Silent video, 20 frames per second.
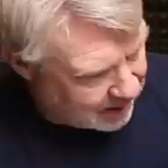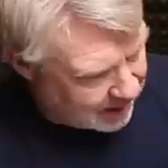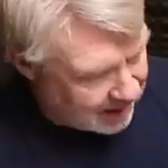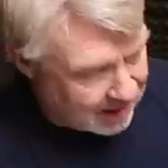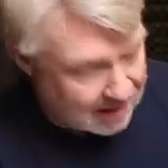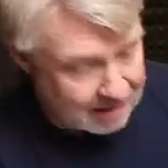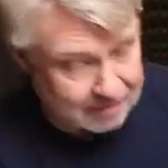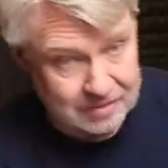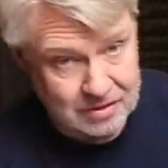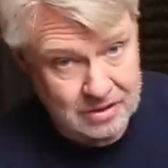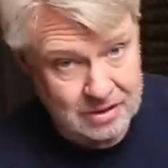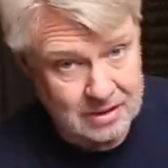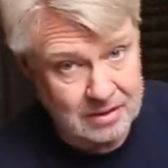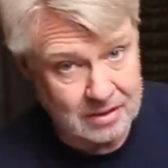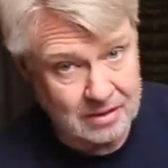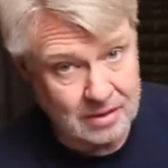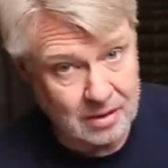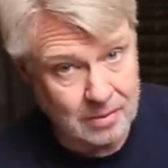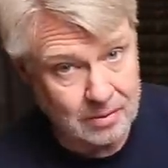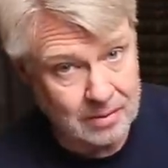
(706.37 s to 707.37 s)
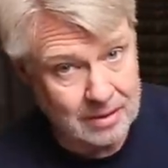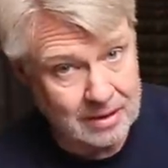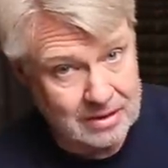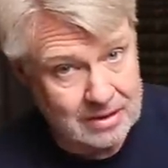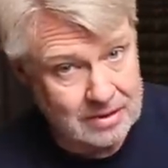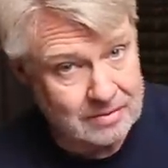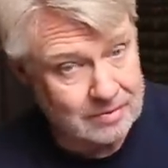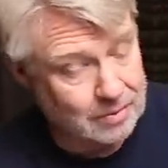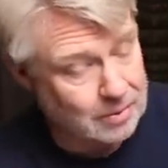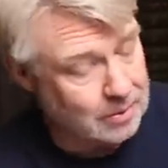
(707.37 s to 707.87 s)
half a sheet of
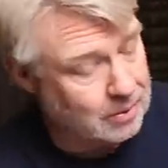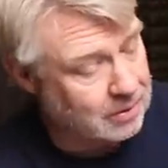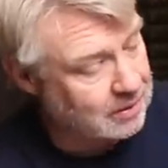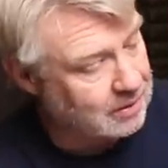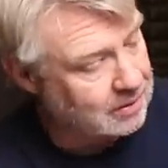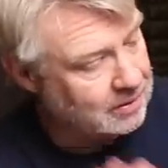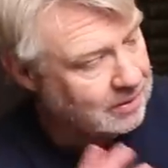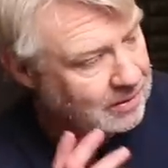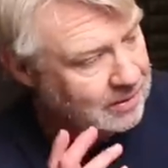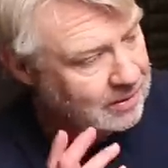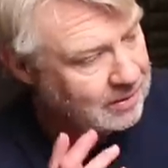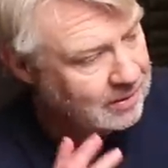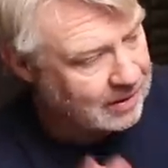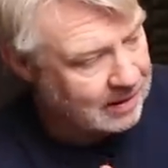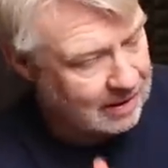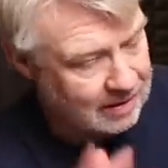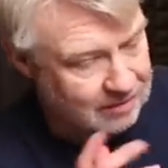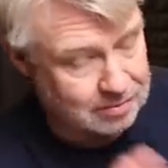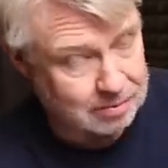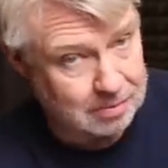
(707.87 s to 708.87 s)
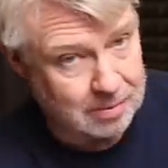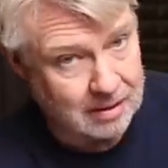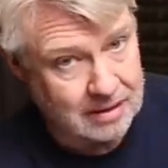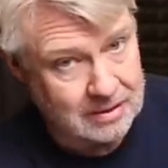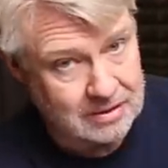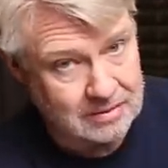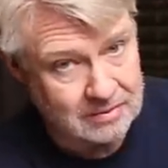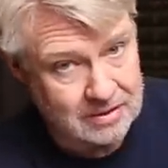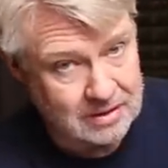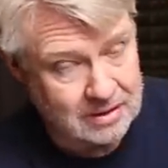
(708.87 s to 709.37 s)
no-res for half the
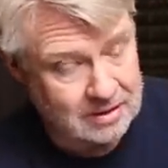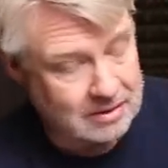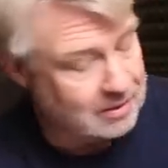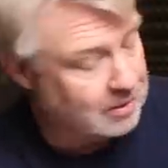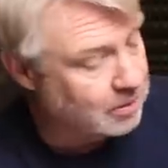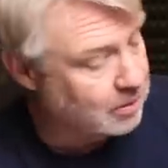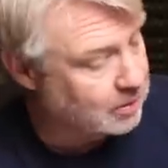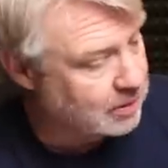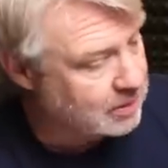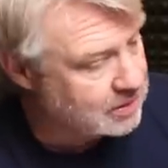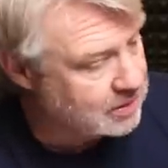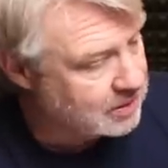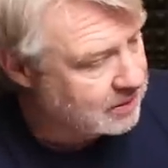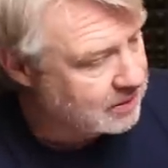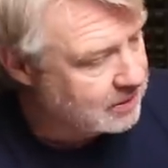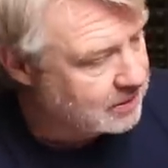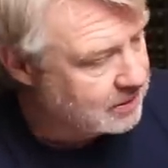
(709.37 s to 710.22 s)
price of a sheet of no-res,